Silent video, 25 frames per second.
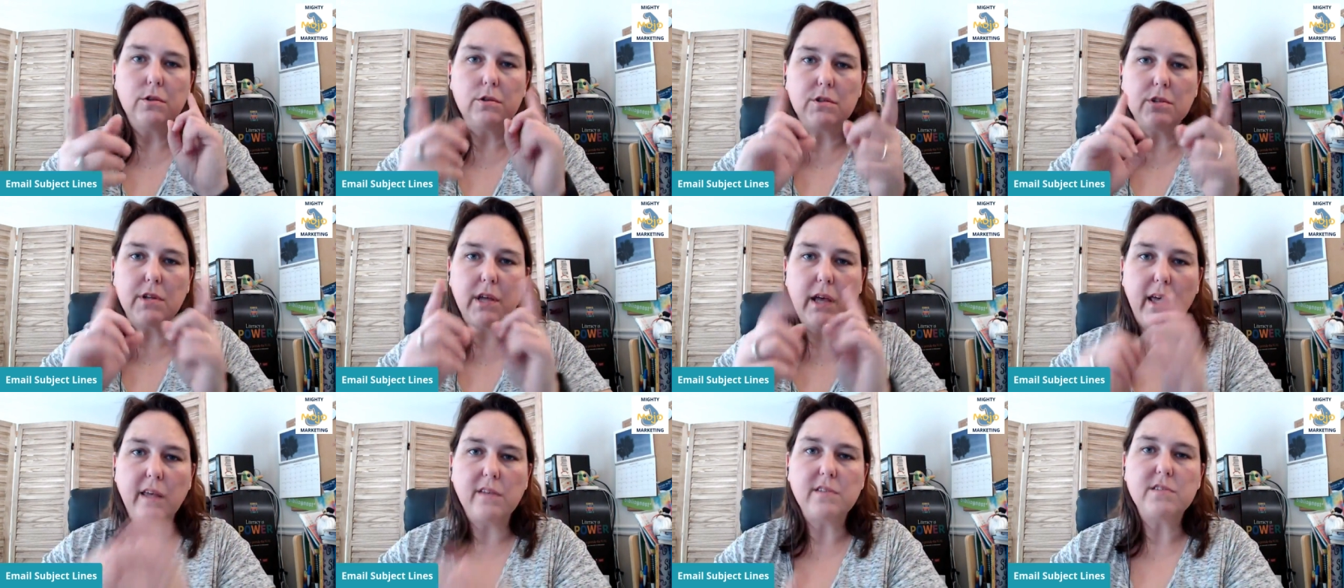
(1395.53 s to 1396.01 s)

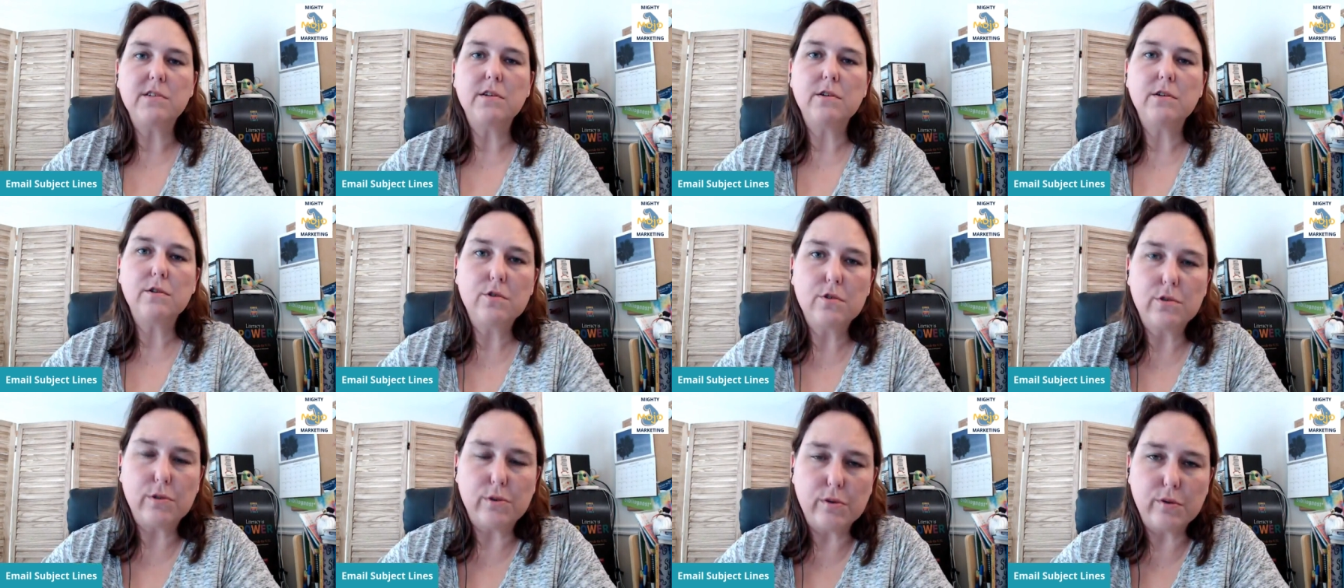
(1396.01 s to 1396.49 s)
test
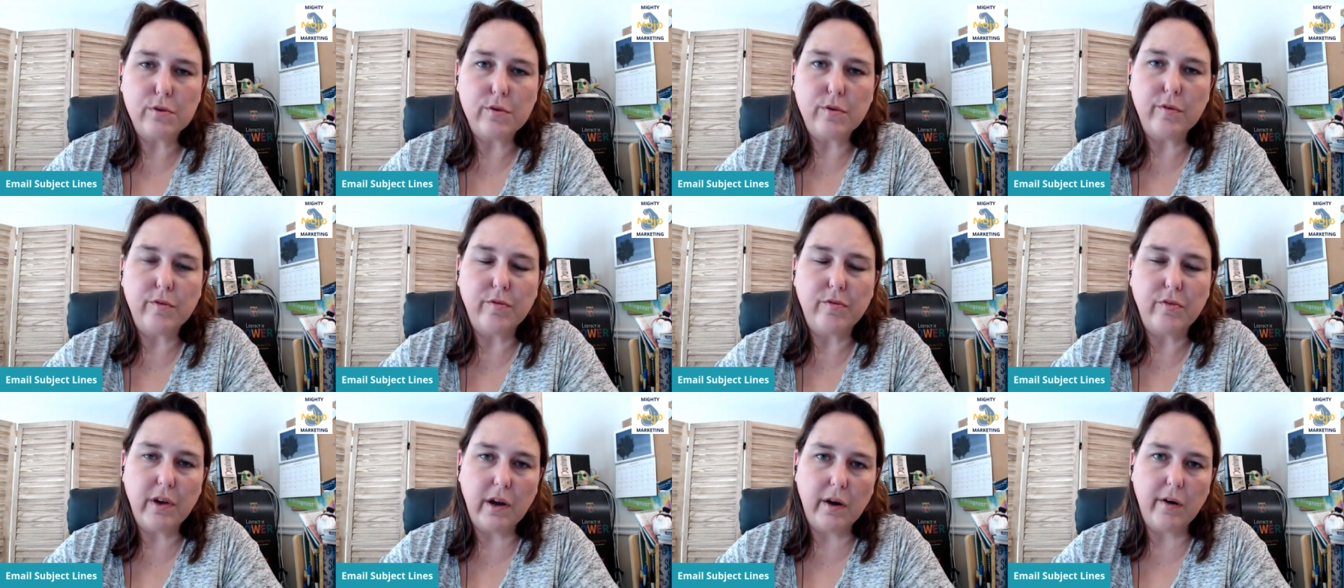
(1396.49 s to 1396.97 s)
2
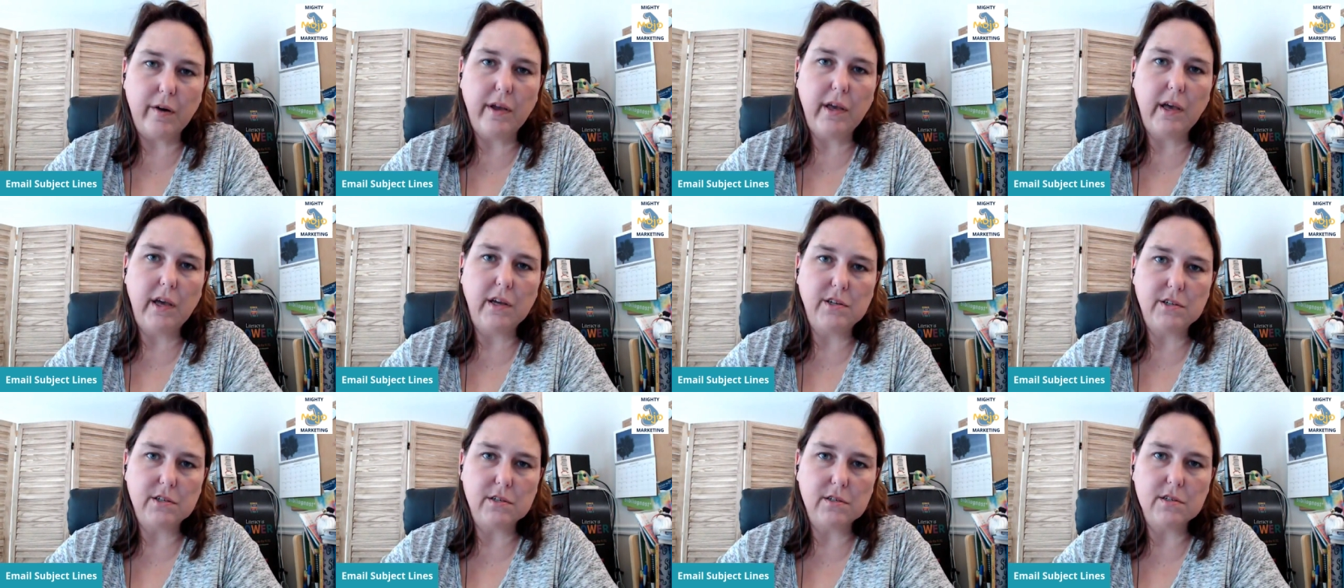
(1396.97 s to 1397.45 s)

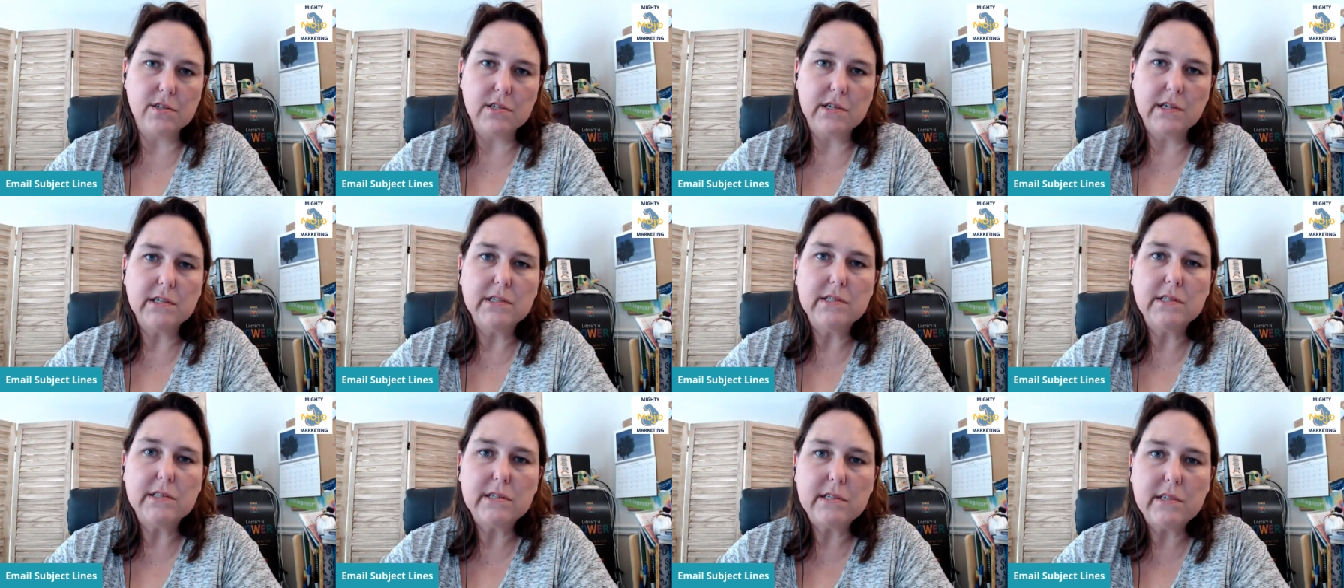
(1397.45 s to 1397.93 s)
variations.
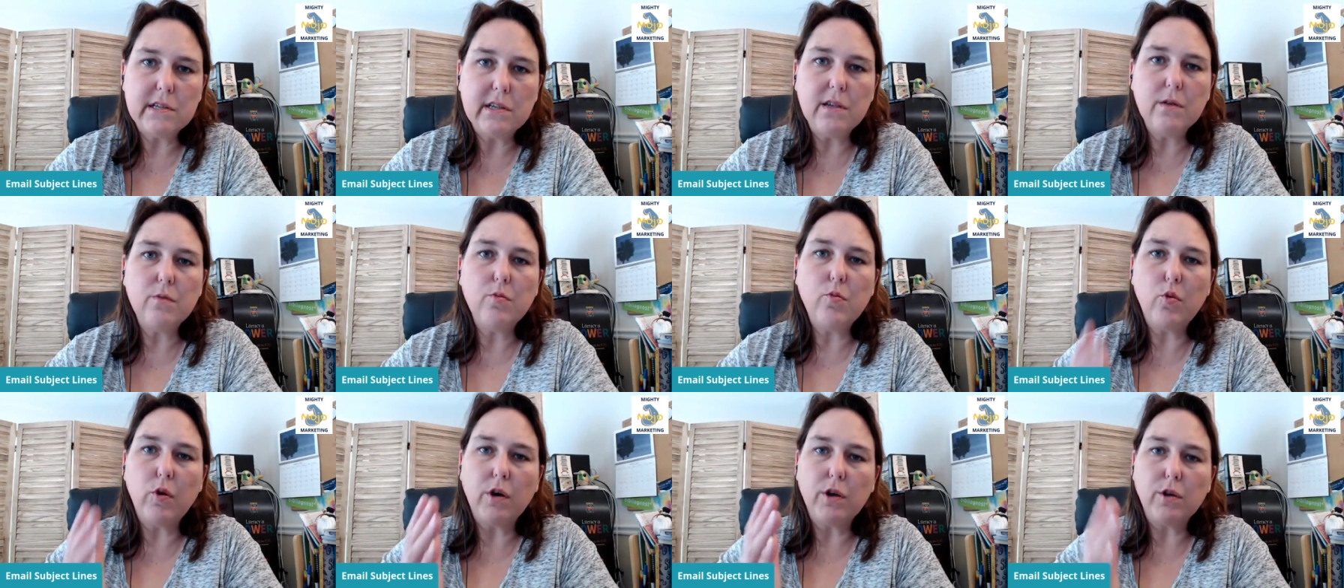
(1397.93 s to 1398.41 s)
See
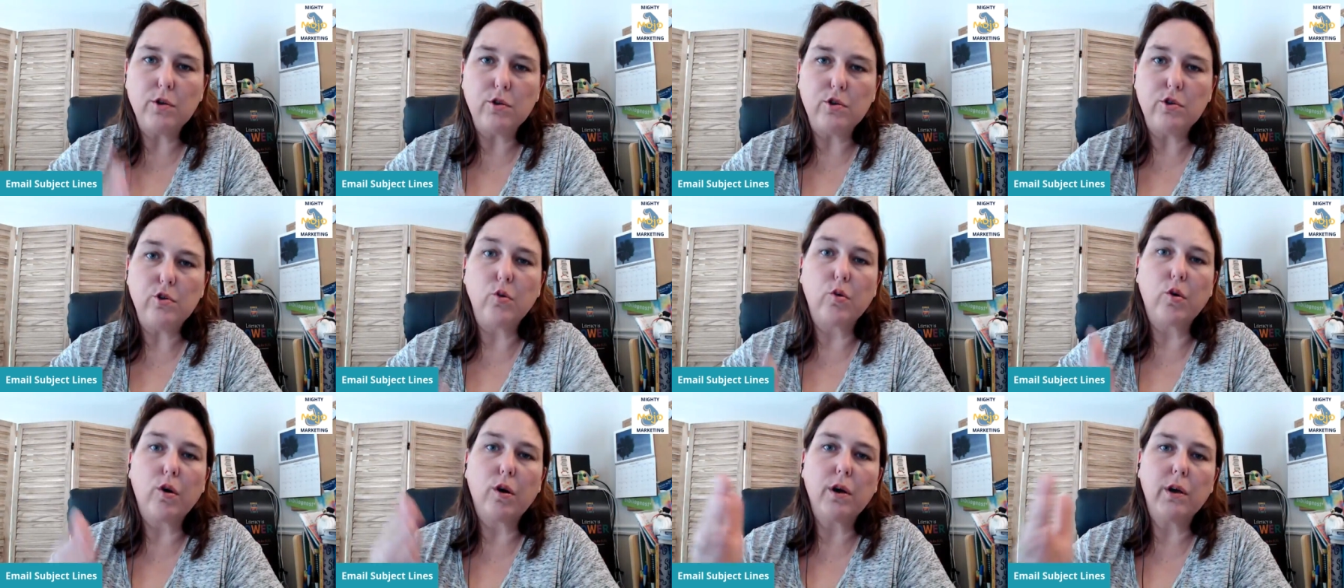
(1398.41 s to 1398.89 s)
what
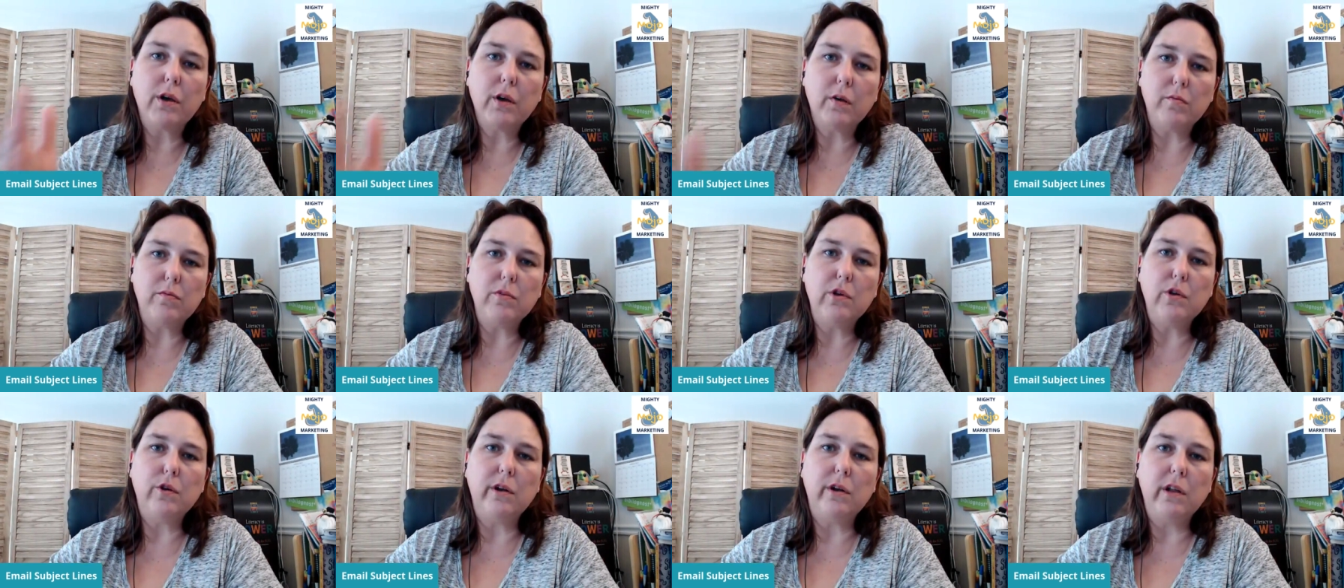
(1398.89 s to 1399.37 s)
your
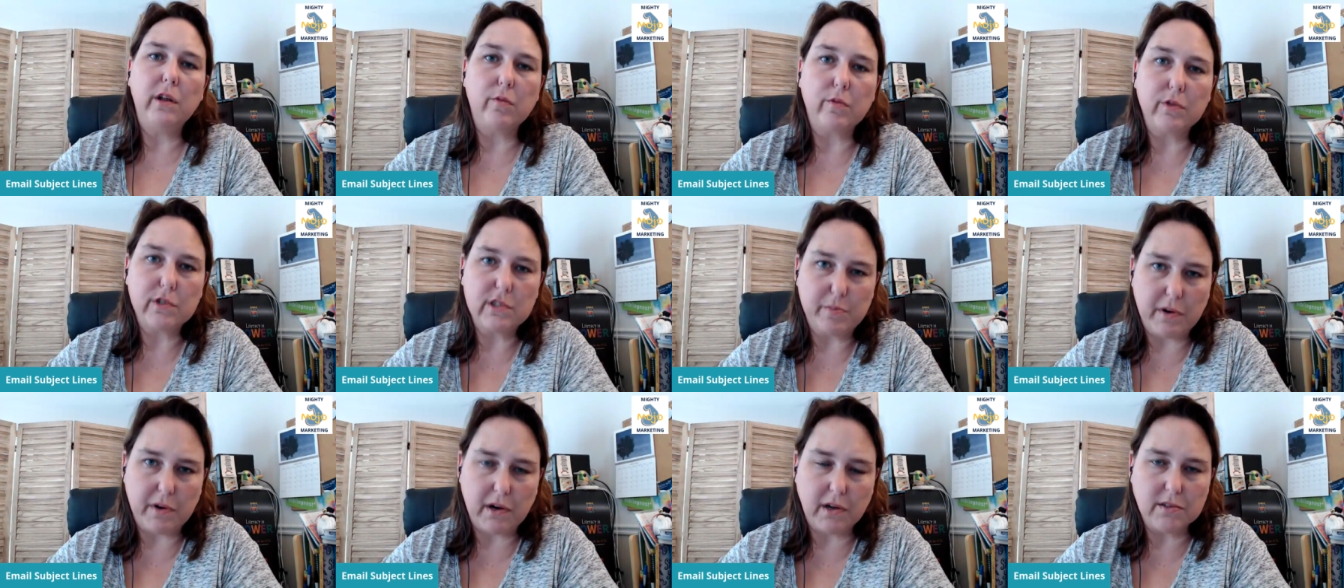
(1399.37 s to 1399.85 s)
community
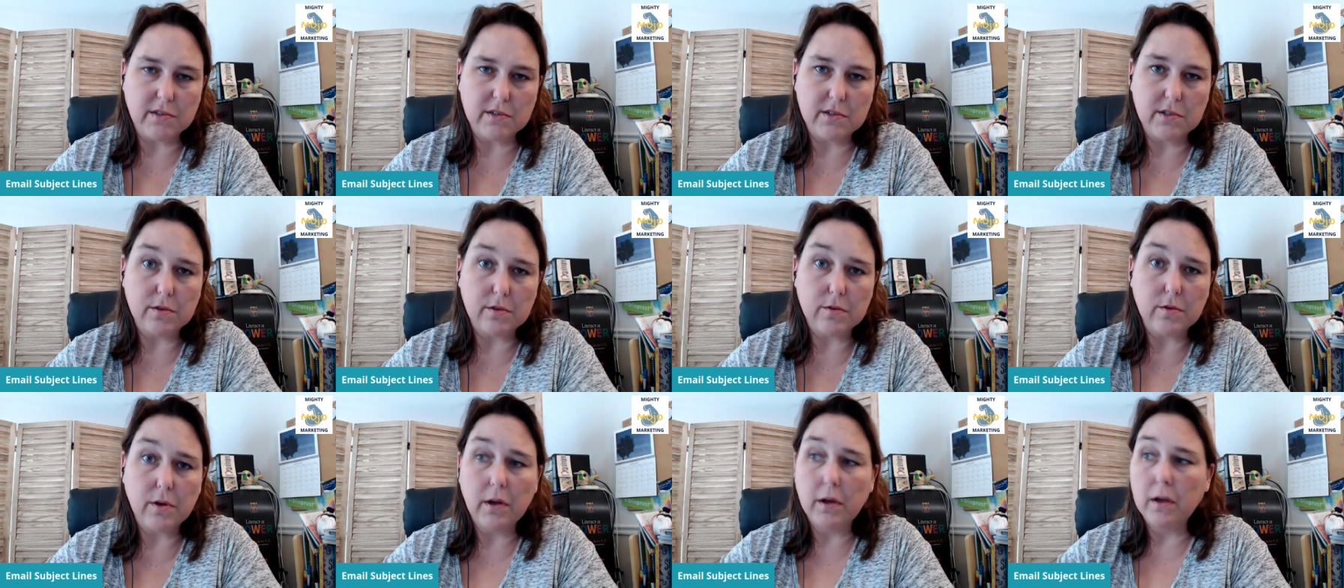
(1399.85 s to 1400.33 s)
responds
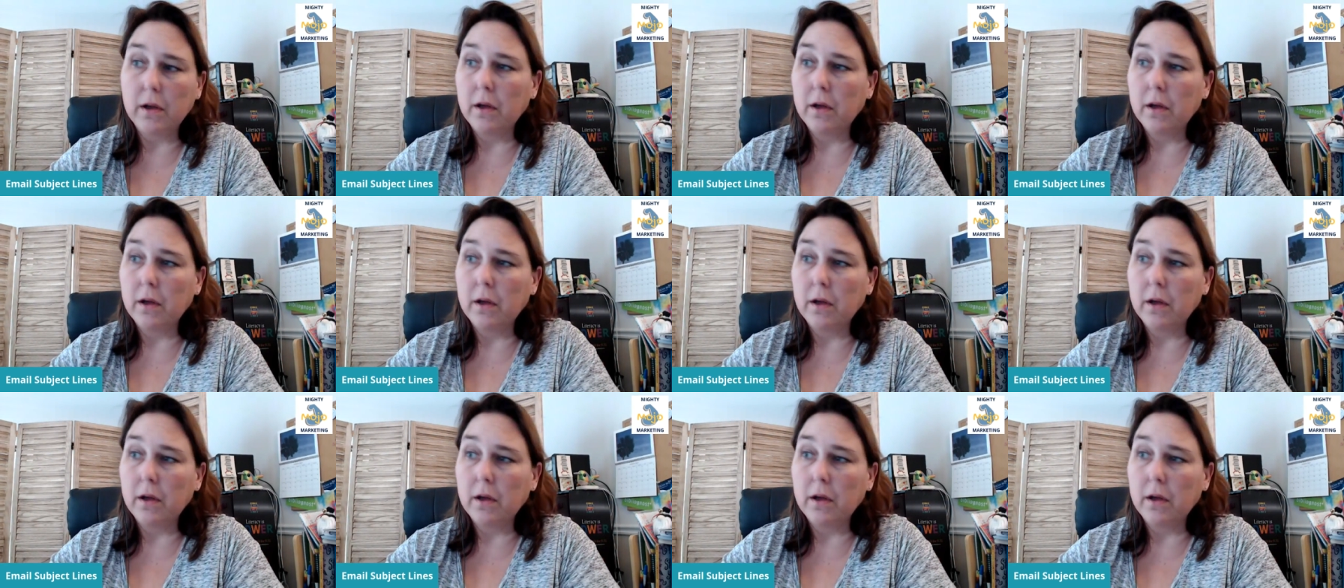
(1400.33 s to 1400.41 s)
to.